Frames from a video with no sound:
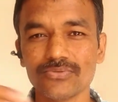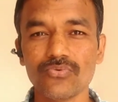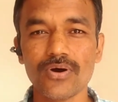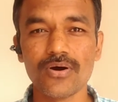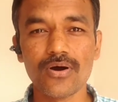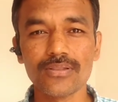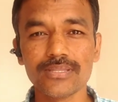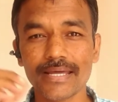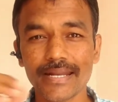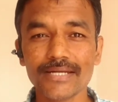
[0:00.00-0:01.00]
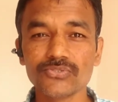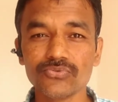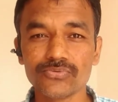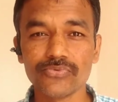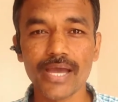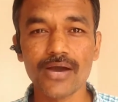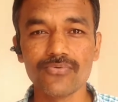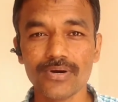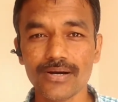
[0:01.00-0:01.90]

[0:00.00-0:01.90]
all the grades which we have